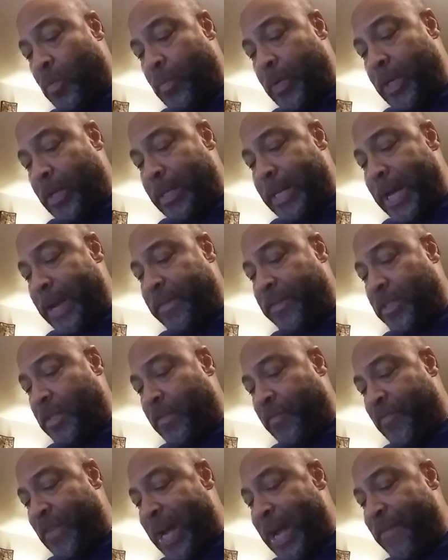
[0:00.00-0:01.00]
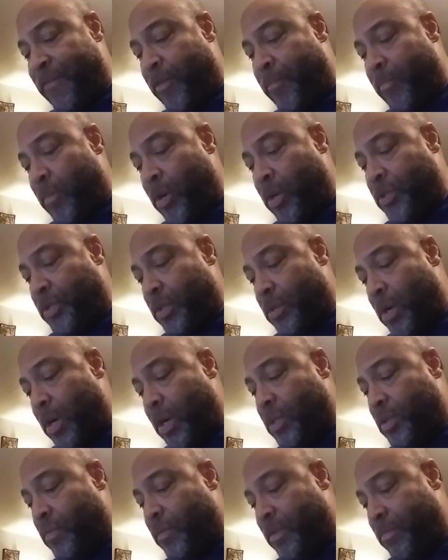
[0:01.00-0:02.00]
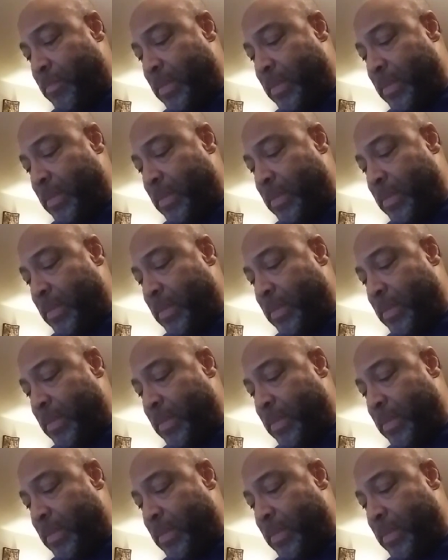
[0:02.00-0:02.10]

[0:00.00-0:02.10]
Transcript: real life survival martial arts with